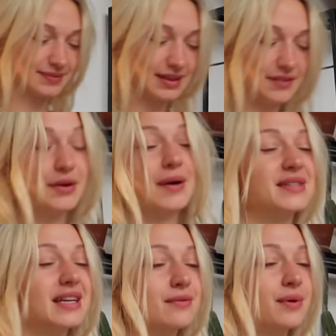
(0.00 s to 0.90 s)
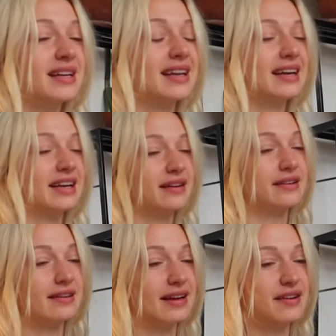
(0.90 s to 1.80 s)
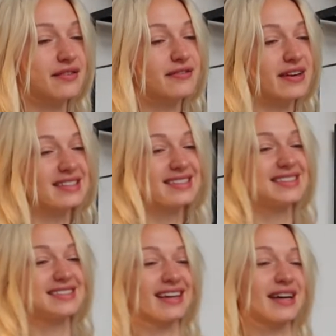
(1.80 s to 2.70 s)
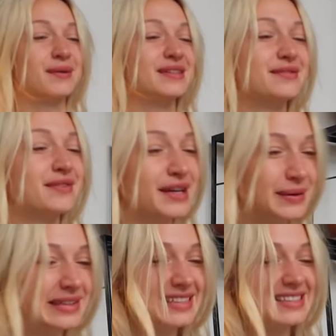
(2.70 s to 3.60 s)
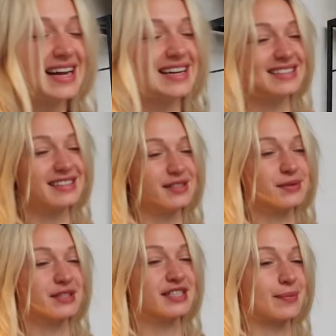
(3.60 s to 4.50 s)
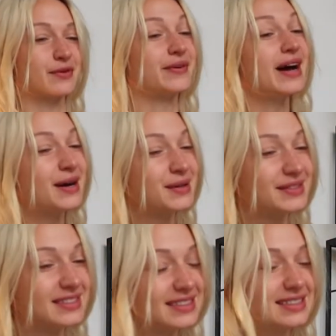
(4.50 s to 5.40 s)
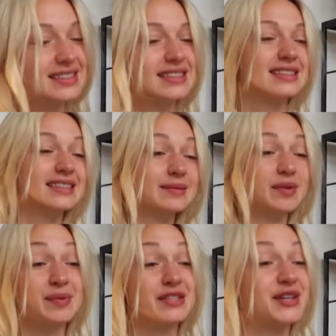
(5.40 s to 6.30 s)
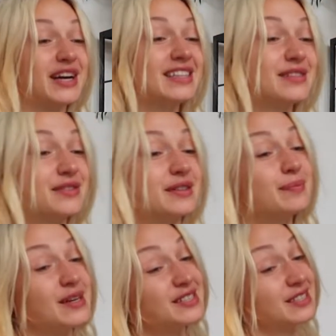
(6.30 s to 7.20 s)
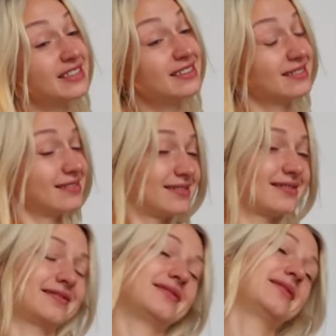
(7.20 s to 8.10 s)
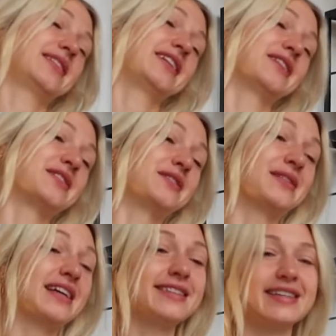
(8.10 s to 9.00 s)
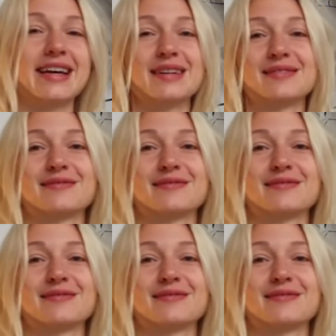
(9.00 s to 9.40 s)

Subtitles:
If you always have one leg in front, I always invite you in these classes to switch them around. Maybe try a different posture. You can also do that today.